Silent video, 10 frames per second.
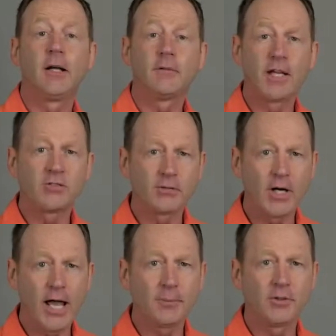Now, if that's
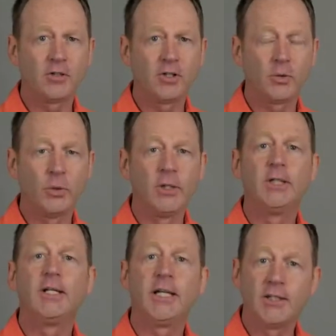ever happened to you,
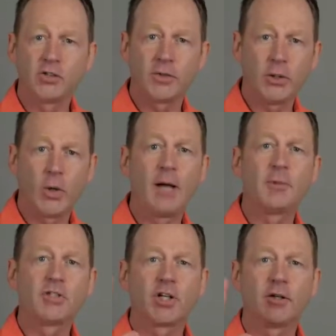in this video, I'm
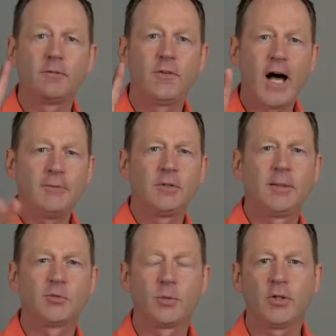going to share 5
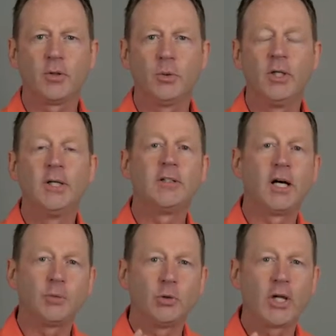tips with you to
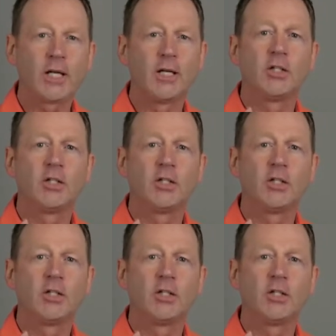help you get